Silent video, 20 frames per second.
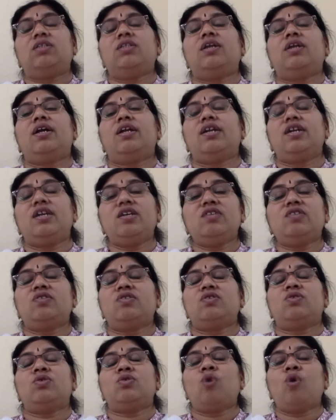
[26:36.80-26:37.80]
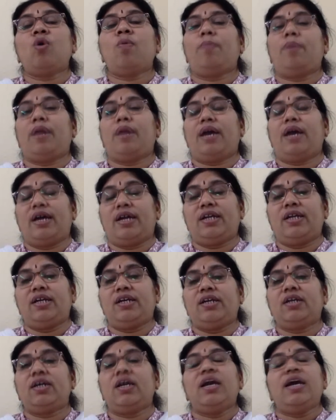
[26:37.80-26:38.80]
there is no
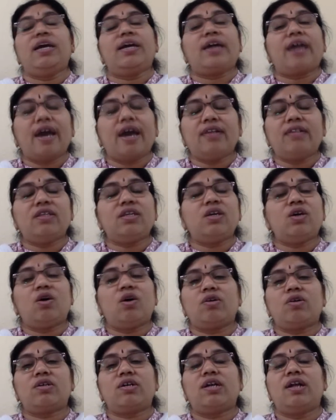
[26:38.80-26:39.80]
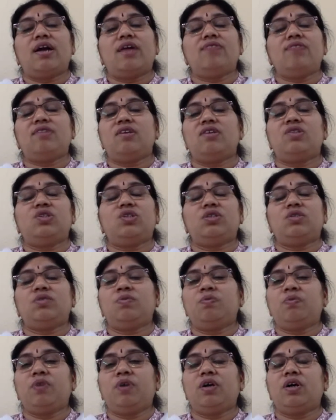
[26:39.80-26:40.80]
planning, can the
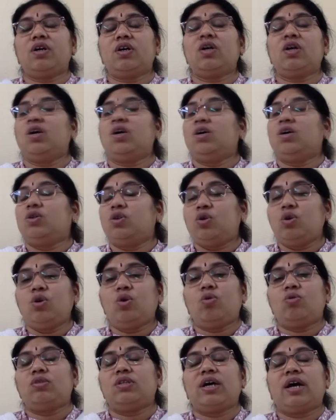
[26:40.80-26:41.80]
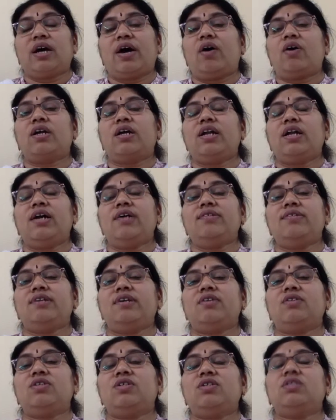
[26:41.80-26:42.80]
organization work? No, the
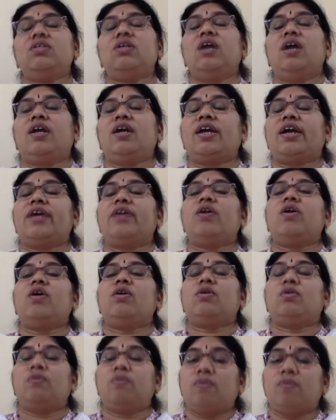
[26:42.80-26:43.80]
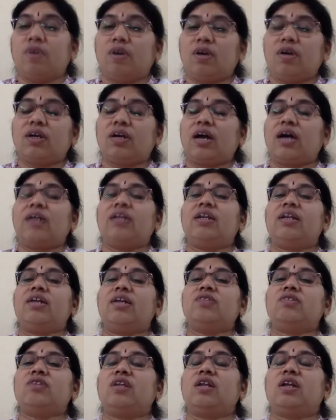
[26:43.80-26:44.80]
organization cannot work
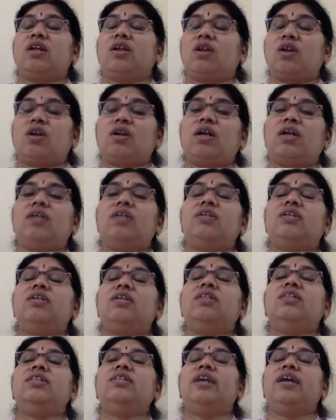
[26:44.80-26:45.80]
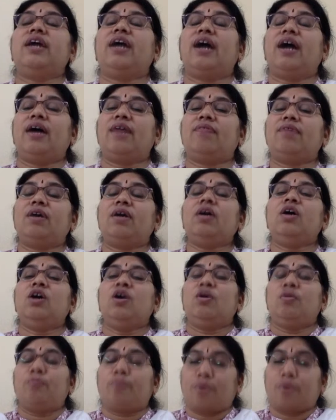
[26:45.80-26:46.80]
unless and until they have a
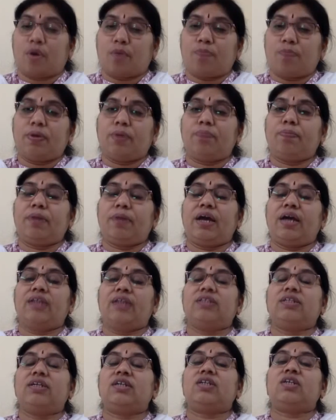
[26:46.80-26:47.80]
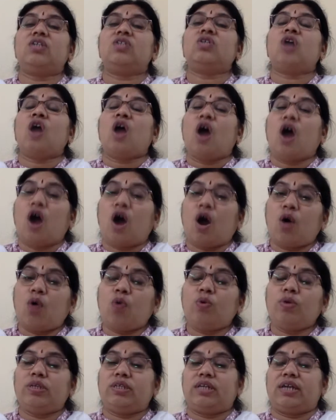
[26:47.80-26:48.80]
proper plan. That is,
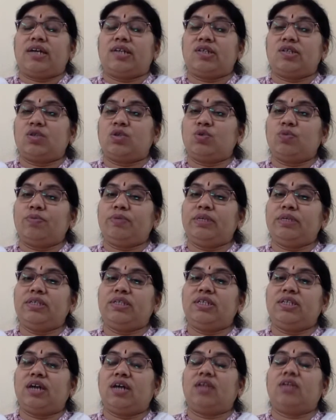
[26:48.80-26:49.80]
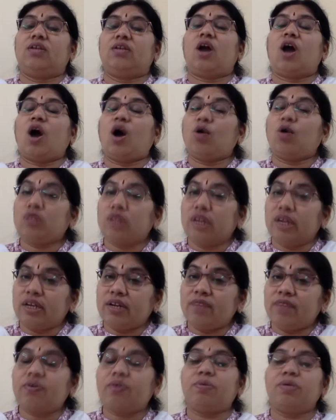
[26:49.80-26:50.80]
how it has to be done, how the
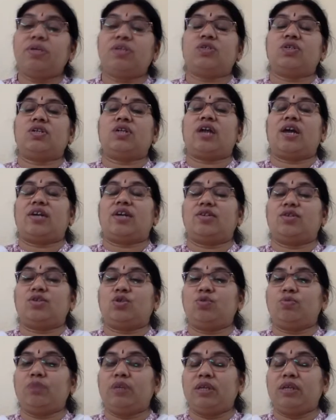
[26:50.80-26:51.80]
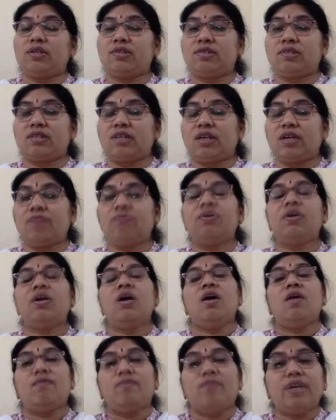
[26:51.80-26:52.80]
information has to be received,
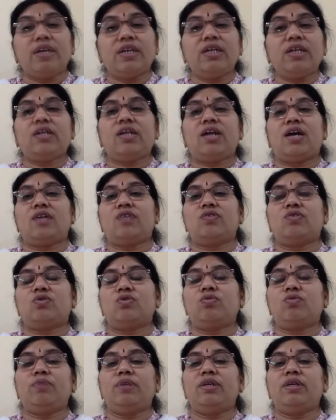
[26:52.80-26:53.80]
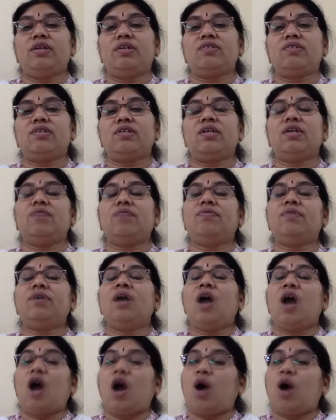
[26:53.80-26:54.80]
when it has to be received,
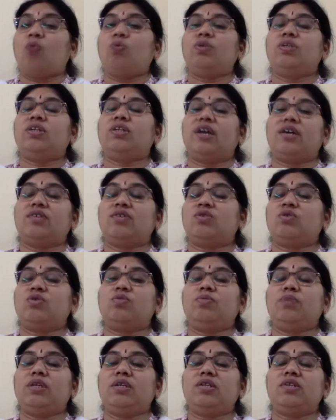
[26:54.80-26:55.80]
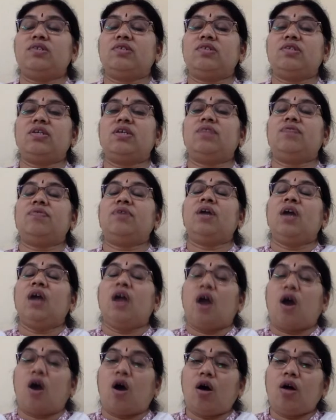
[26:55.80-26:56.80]
how it has to be received,
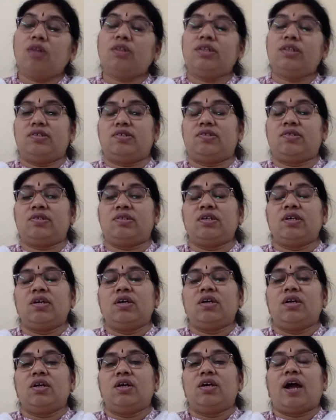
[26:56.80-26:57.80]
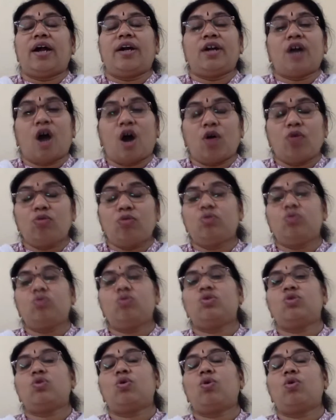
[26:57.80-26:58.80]
all this, and how to
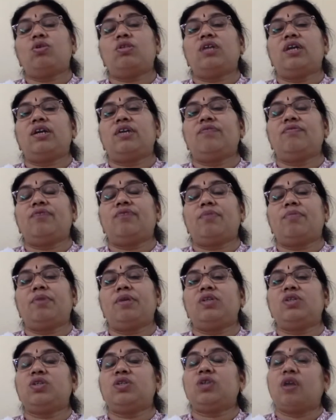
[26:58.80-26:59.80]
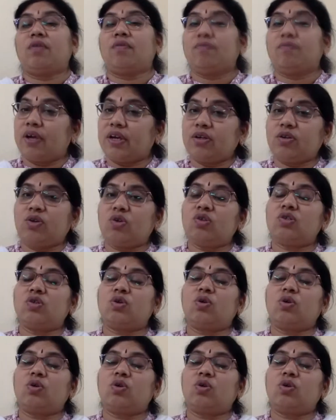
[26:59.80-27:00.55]
store the information, where to